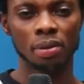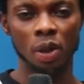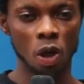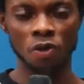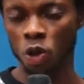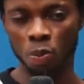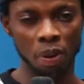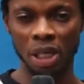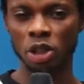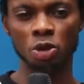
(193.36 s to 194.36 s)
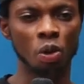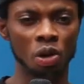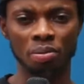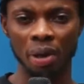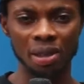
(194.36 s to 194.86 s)
He loves to play
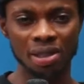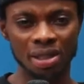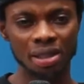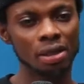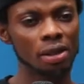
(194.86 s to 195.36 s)
sport bets.